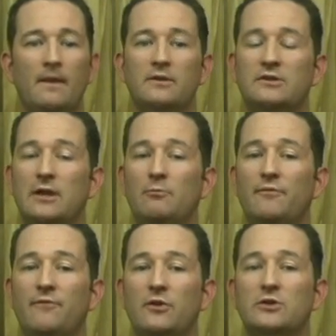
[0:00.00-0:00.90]
Some
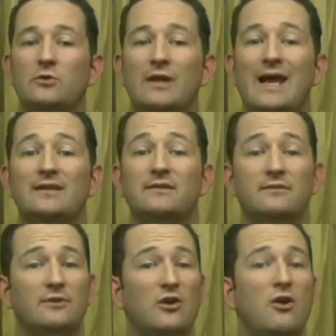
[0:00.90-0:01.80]
refer to it as
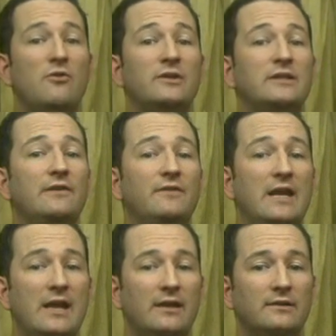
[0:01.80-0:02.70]
the currency of
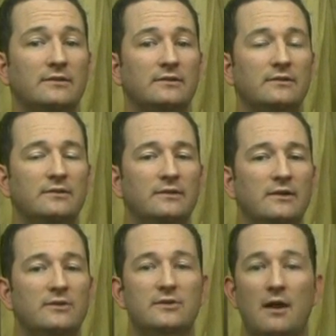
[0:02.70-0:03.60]
kings,
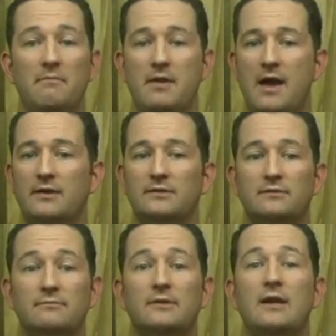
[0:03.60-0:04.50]
some as
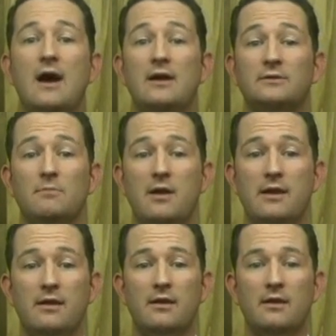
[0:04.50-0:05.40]
God's
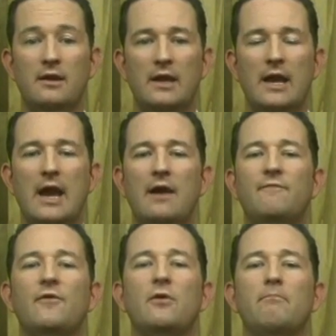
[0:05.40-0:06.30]
money, and
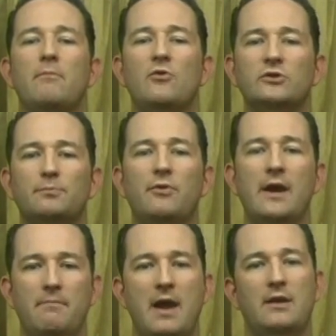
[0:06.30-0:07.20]
for the most
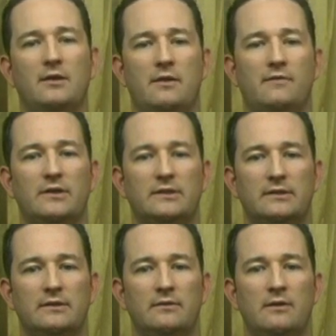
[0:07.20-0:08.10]
pragmatic of
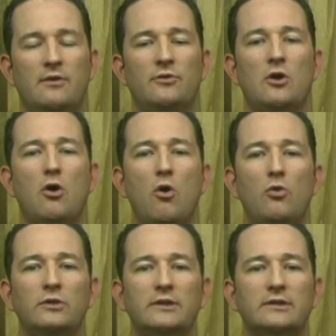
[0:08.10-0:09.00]
us, the
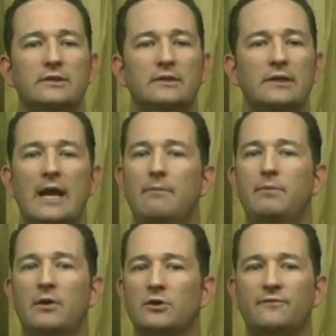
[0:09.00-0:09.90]
oldest and
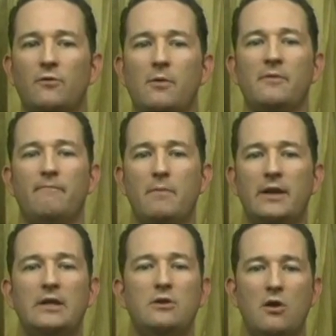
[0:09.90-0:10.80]
purest form of
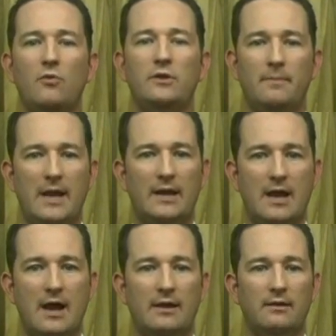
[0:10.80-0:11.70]
money known to
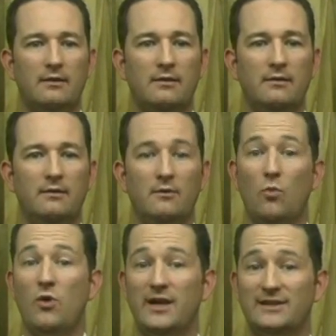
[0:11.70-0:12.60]
mankind.
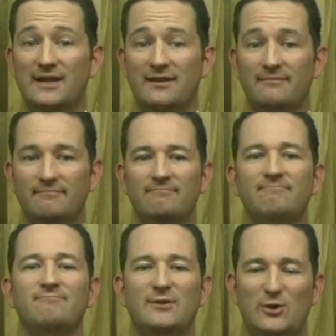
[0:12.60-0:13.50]
What is it?
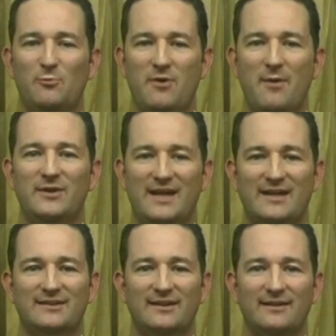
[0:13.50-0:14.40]
You probably
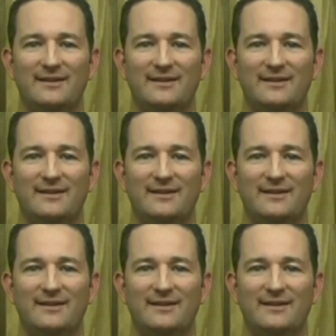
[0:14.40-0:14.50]
guessed it.